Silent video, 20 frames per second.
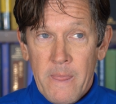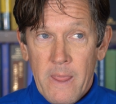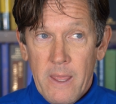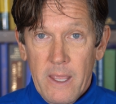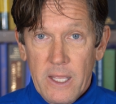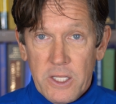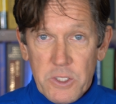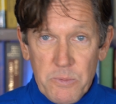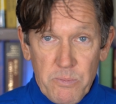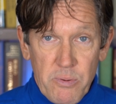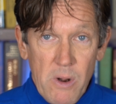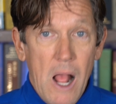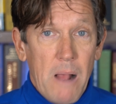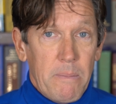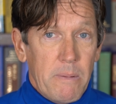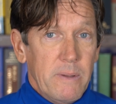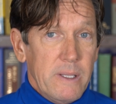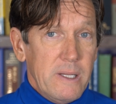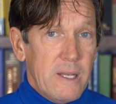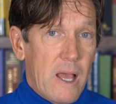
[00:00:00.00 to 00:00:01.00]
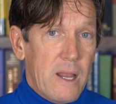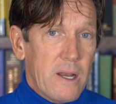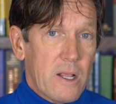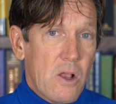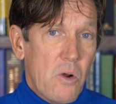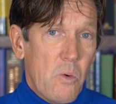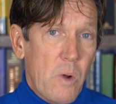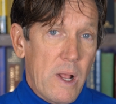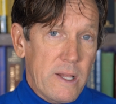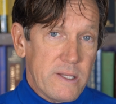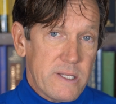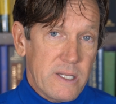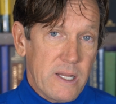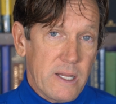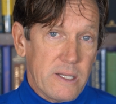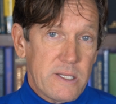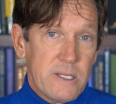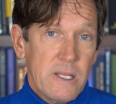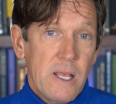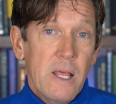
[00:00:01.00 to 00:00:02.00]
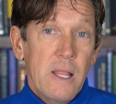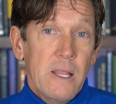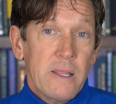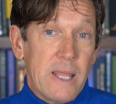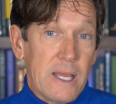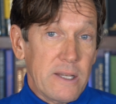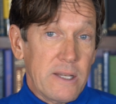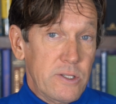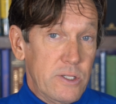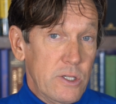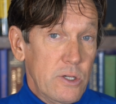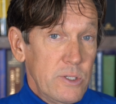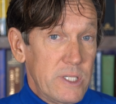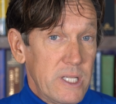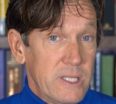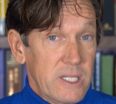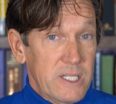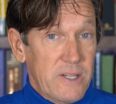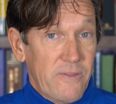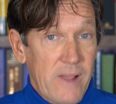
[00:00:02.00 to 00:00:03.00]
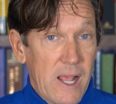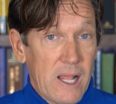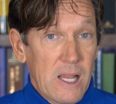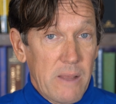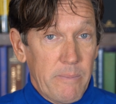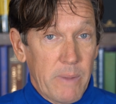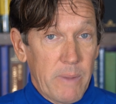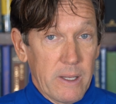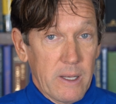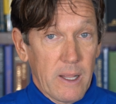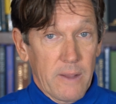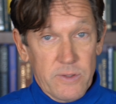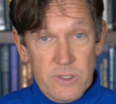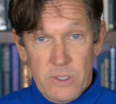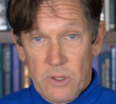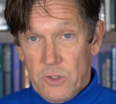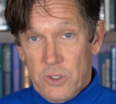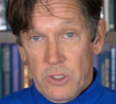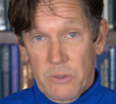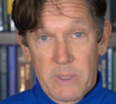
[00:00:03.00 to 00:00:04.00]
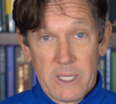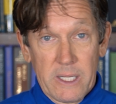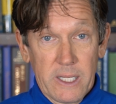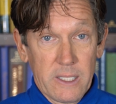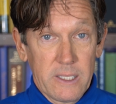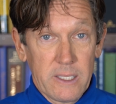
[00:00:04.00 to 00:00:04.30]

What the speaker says: It's probably not a coincidence that due to the development of social media,